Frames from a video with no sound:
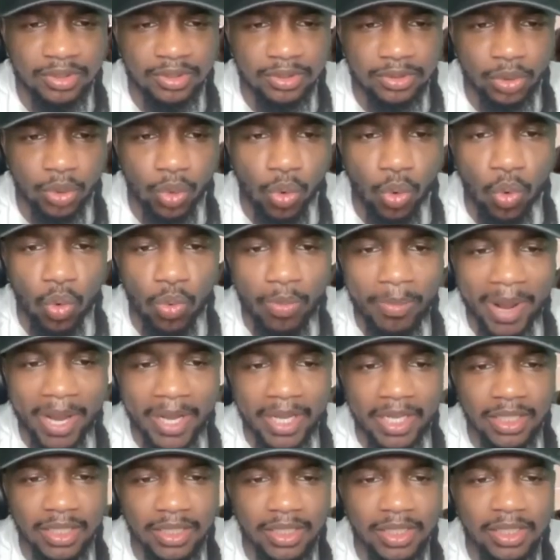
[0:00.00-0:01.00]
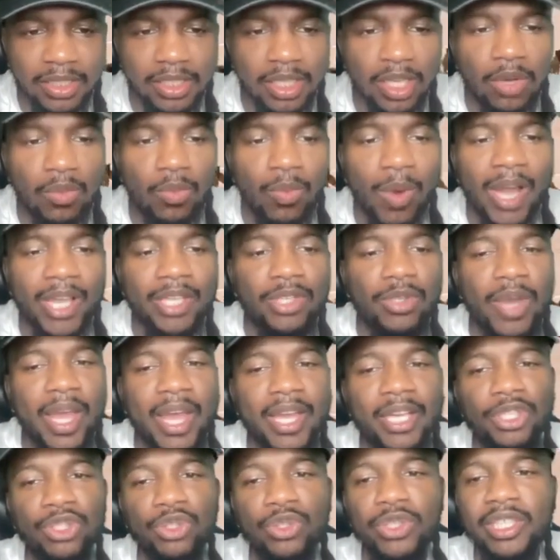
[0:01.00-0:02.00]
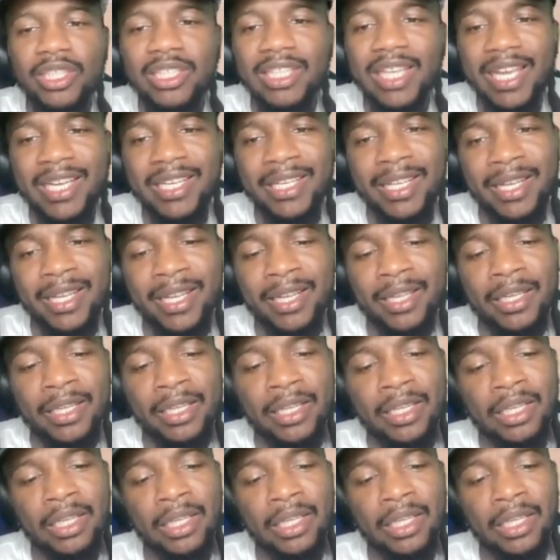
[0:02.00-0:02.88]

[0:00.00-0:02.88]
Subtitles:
Oh, my goodness. Why you had to do him like that?